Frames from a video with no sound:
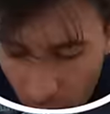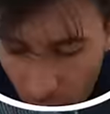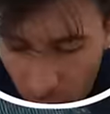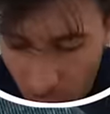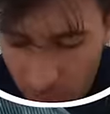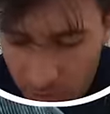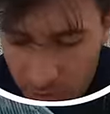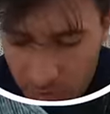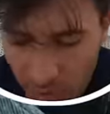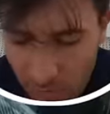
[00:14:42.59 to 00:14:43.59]
Bro, this is
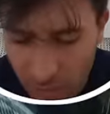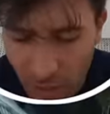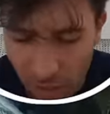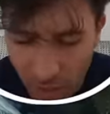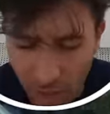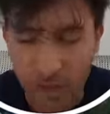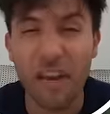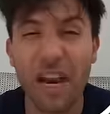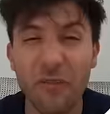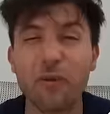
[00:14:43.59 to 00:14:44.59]
not even a hut.
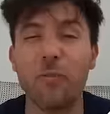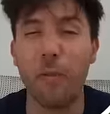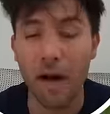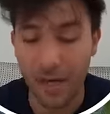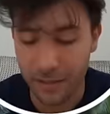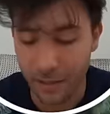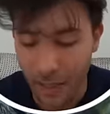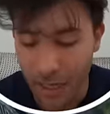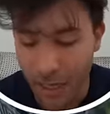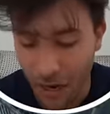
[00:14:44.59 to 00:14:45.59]
Never mind.
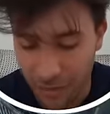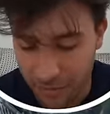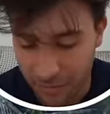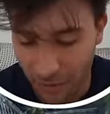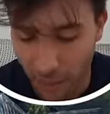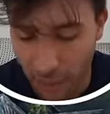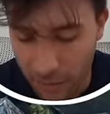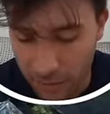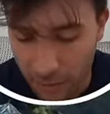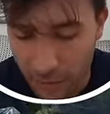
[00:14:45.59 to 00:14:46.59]
I take that
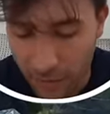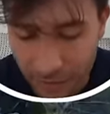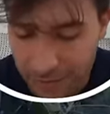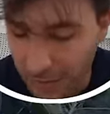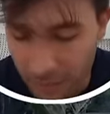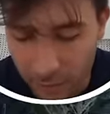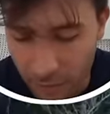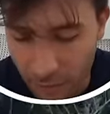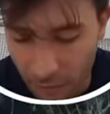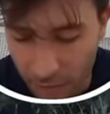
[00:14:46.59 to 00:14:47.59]
back. This ain't
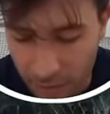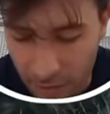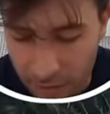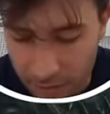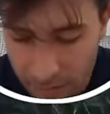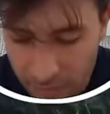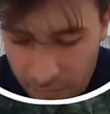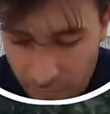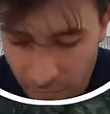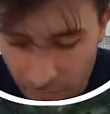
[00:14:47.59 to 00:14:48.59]
even a hut, guys. This is
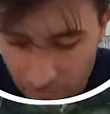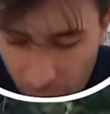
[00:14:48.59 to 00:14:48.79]
like...